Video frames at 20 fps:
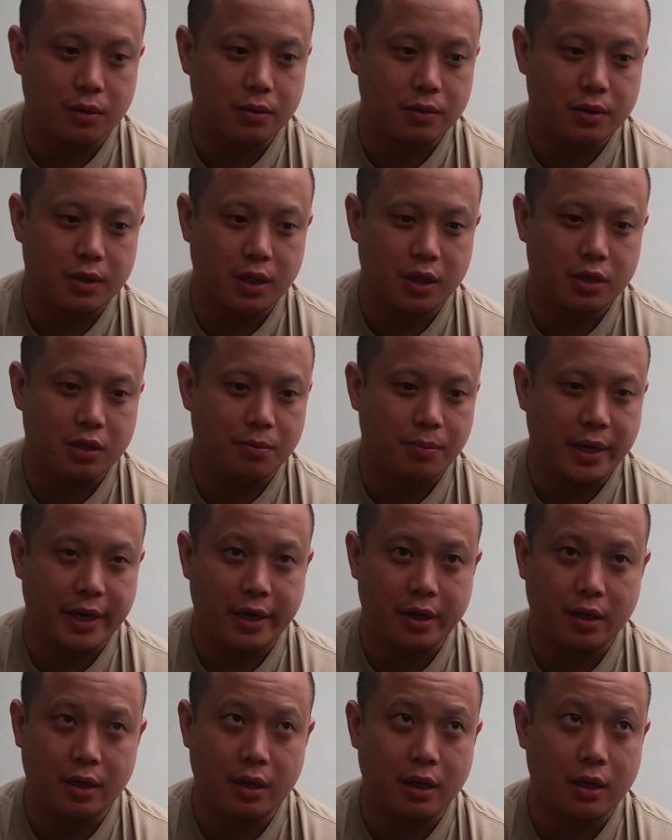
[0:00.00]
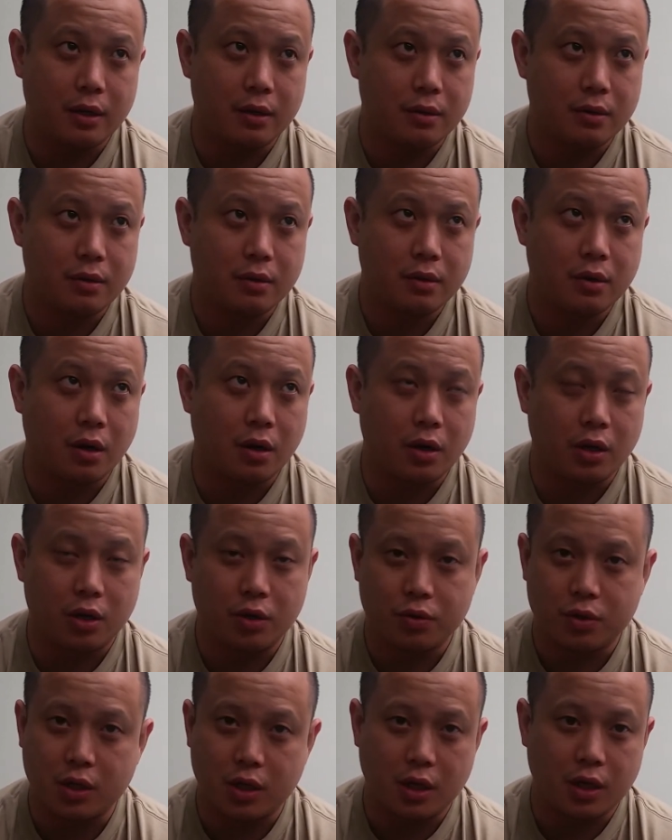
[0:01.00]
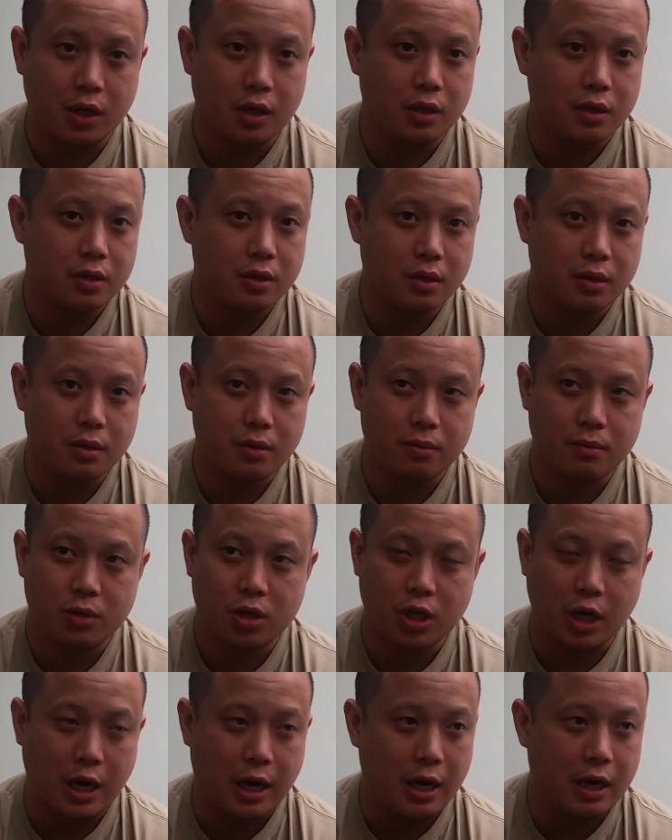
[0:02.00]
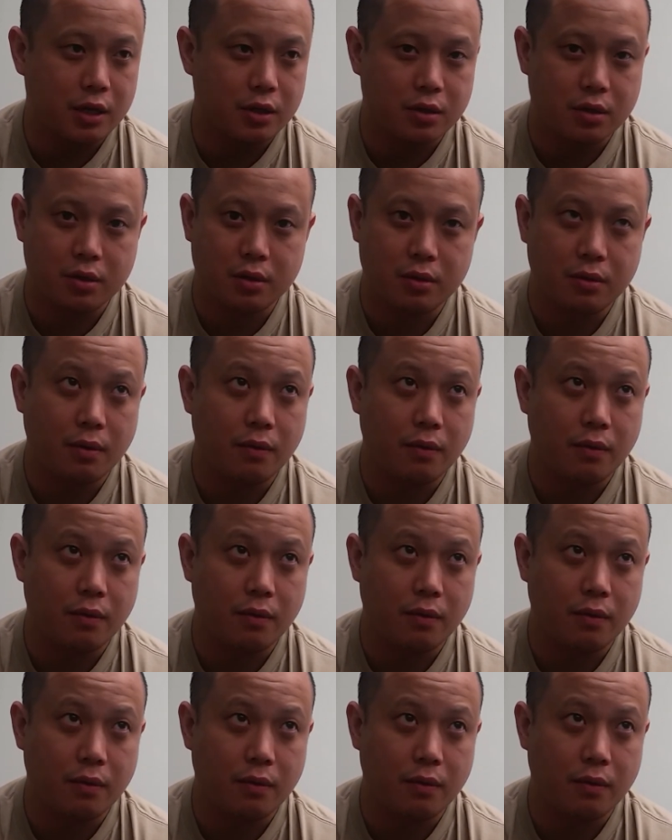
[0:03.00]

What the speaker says: seeing somebody get cardio synced, shocked.